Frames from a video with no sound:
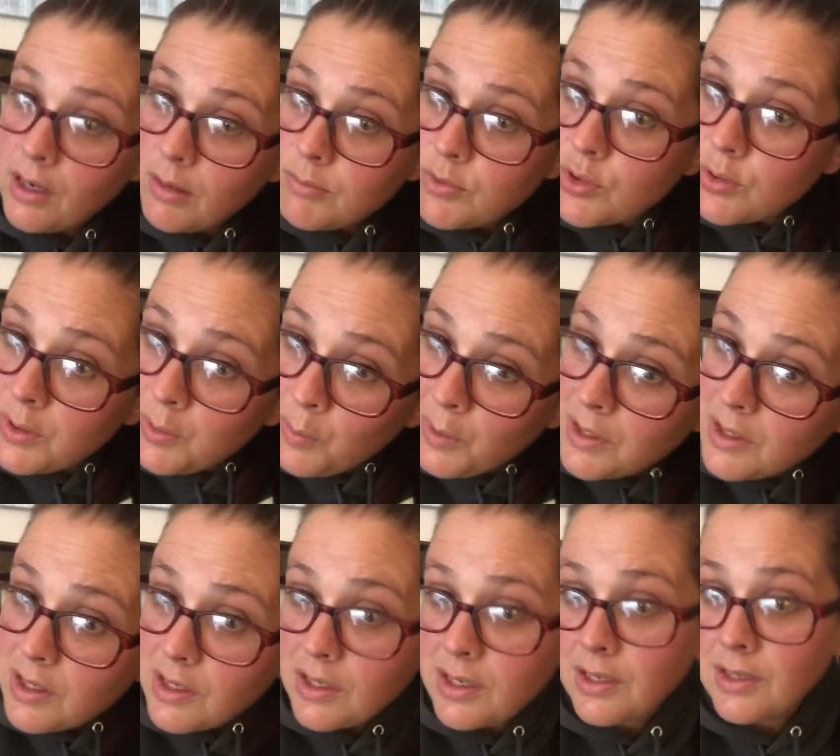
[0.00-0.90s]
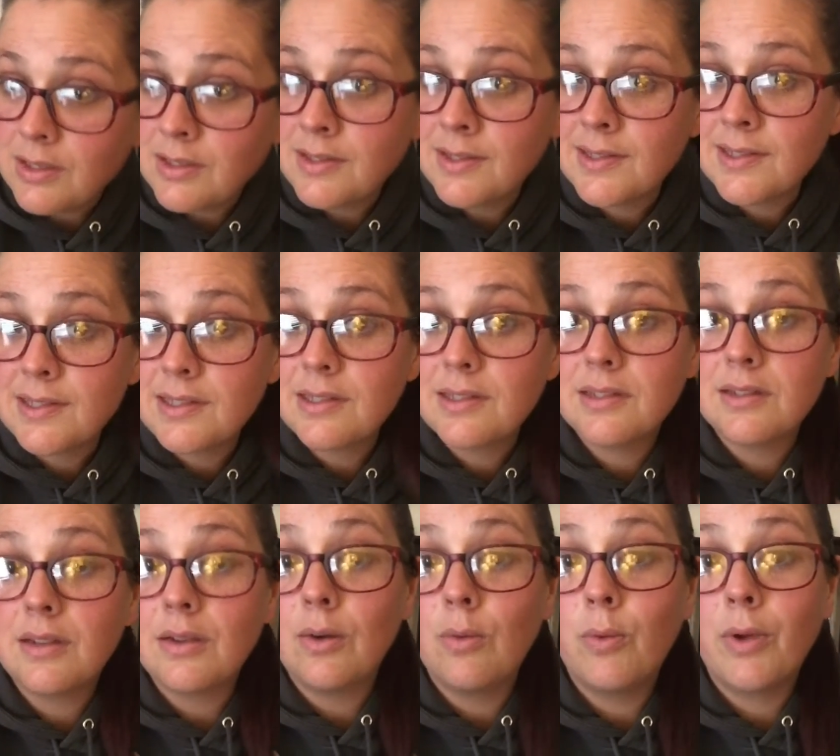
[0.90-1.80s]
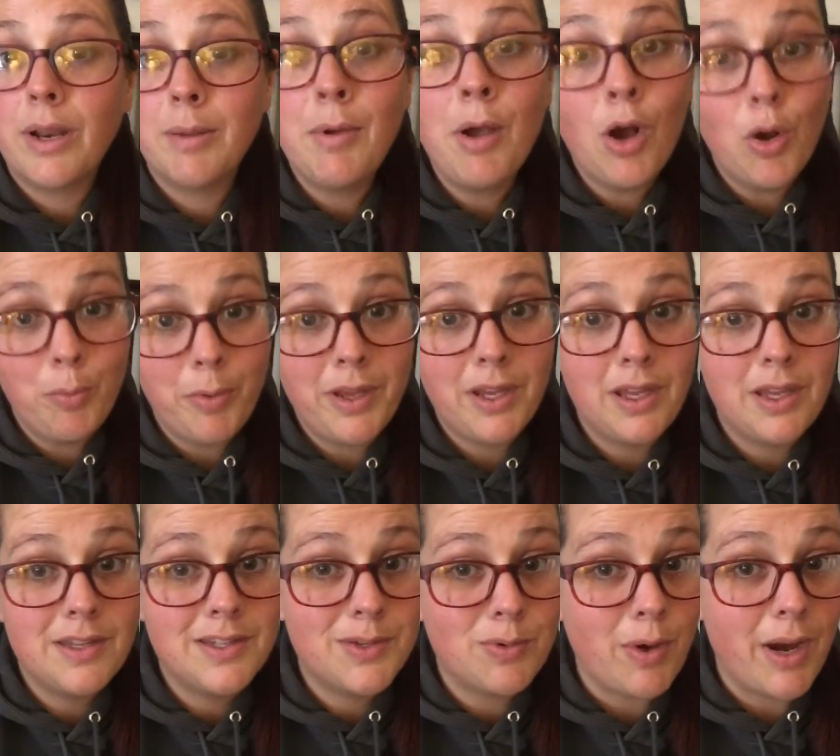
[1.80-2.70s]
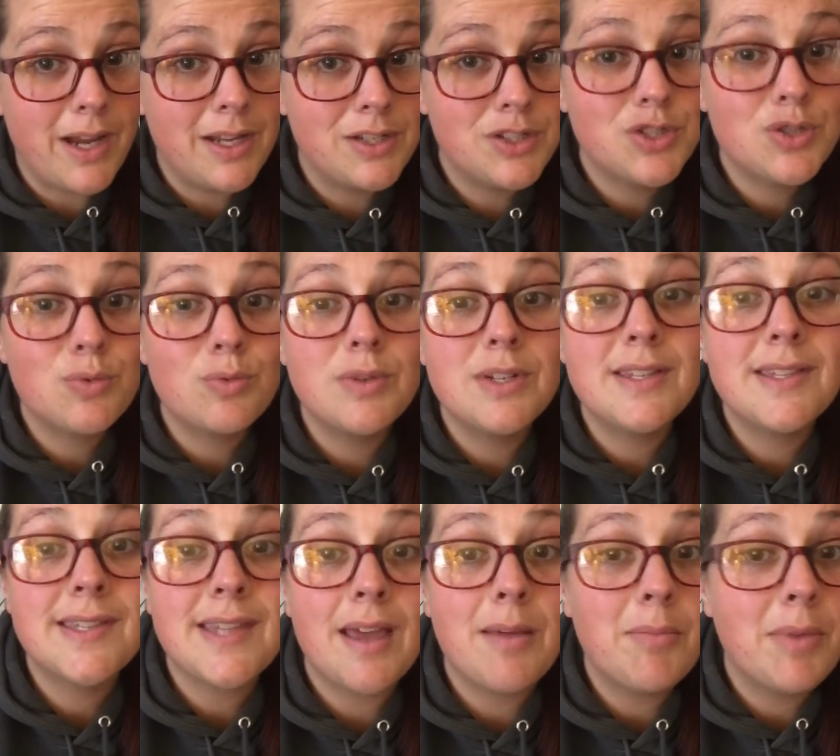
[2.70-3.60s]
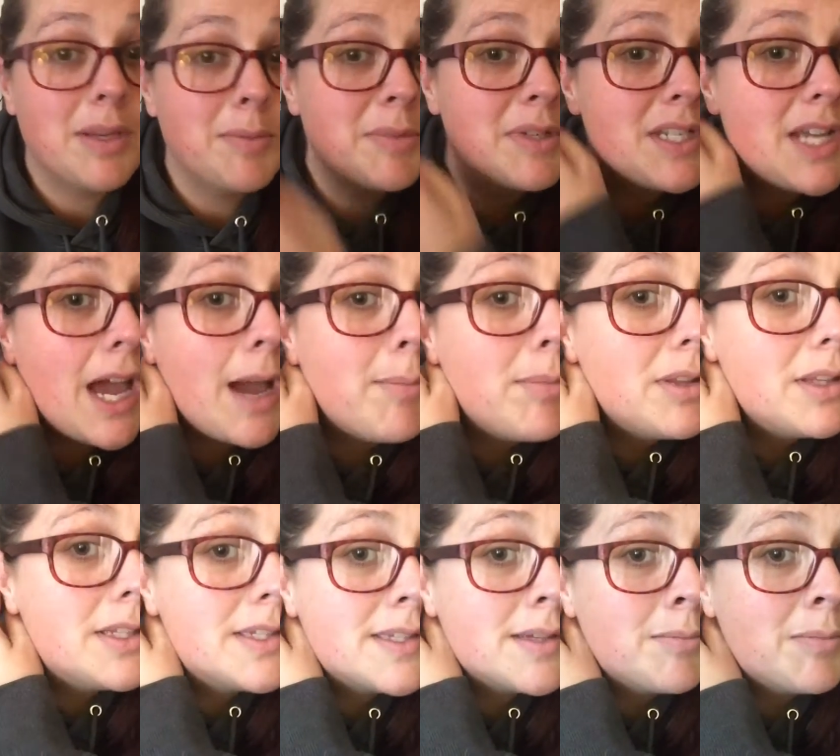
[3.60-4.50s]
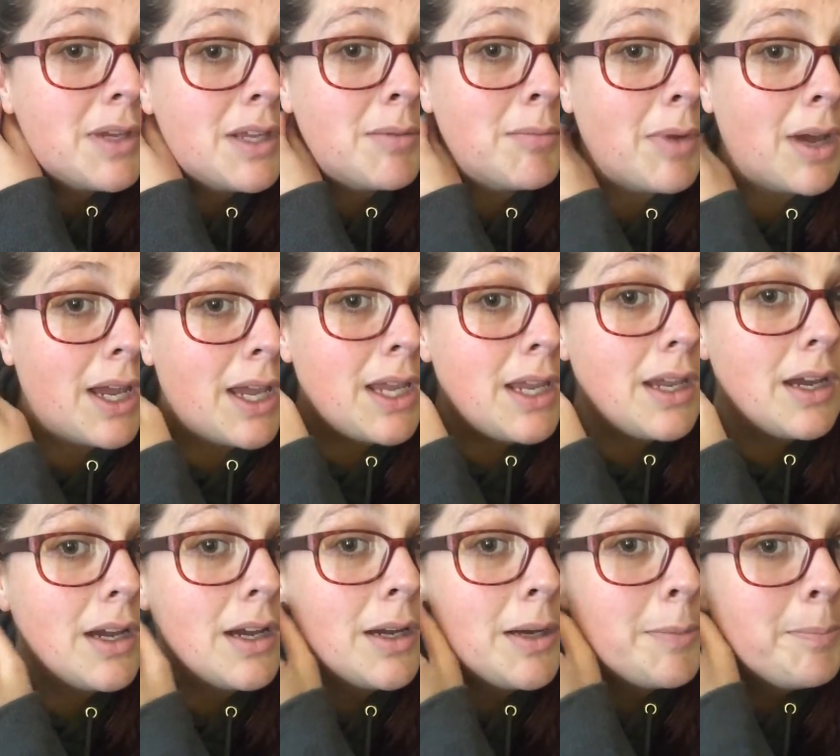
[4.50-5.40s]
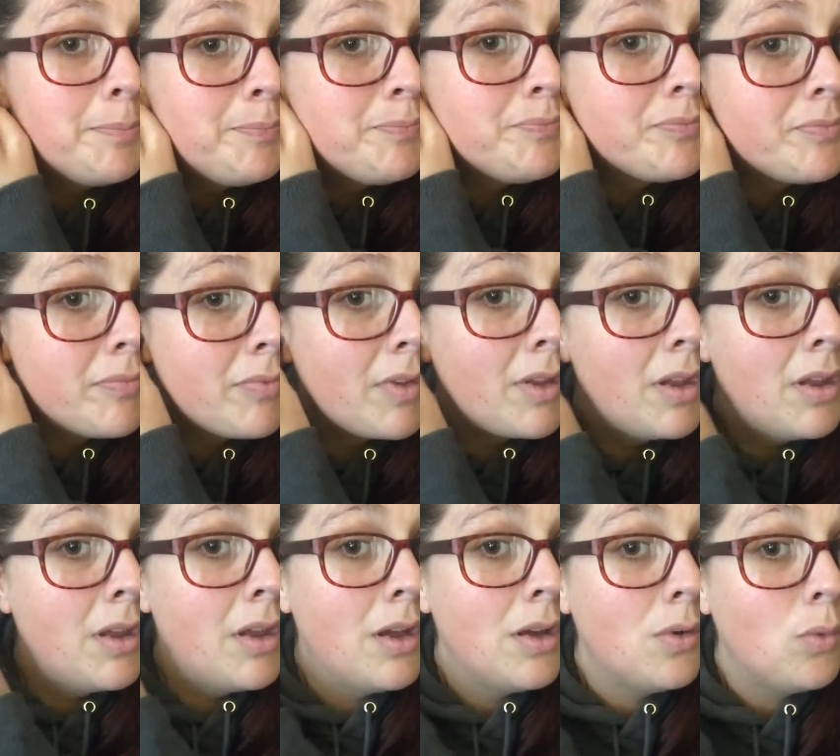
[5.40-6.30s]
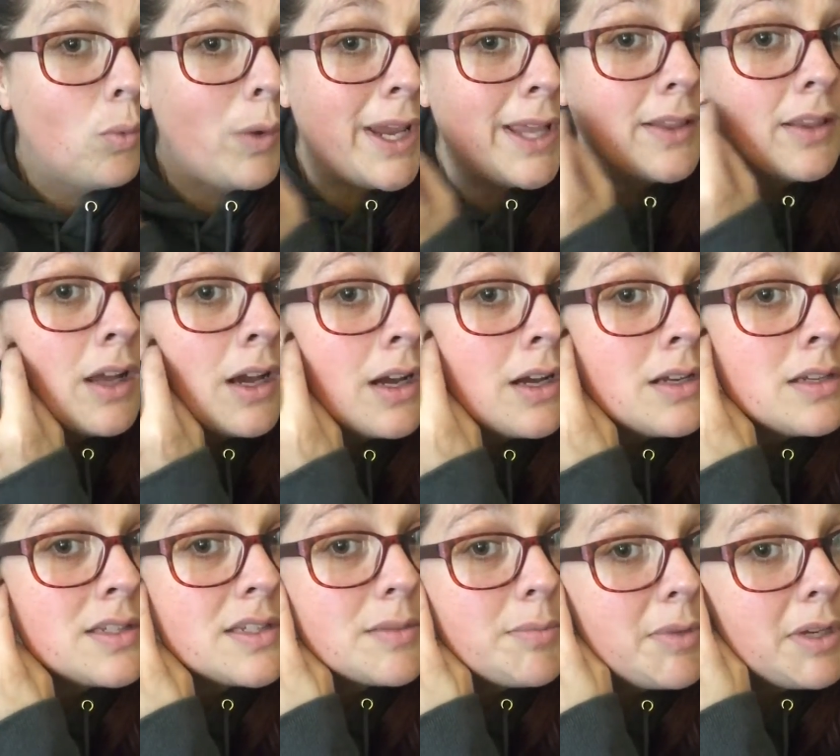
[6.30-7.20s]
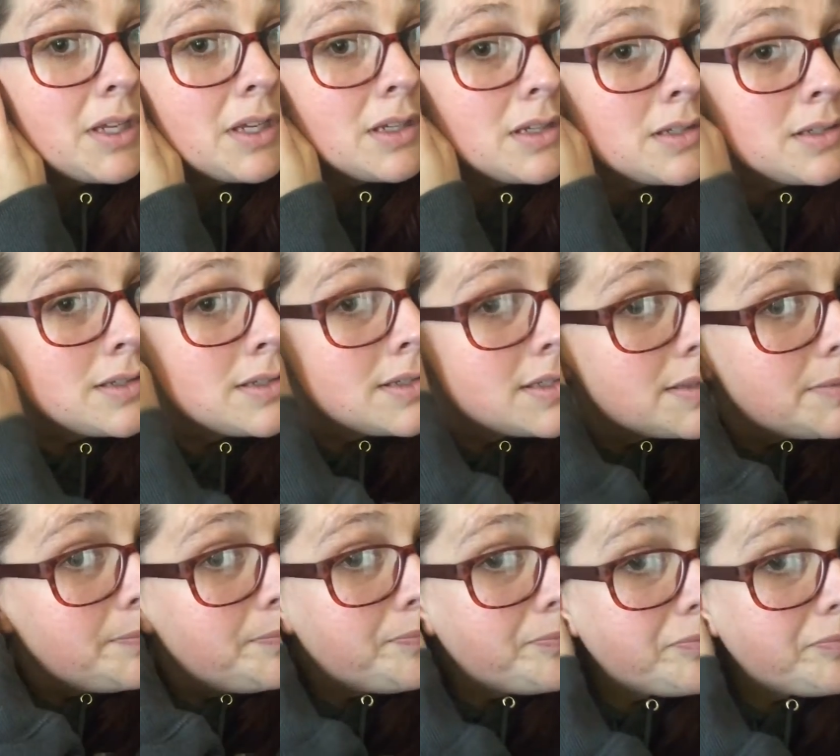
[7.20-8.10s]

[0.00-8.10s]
I'm doing what is what I'm hoping is right to reset my metabolism and my um, weight loss because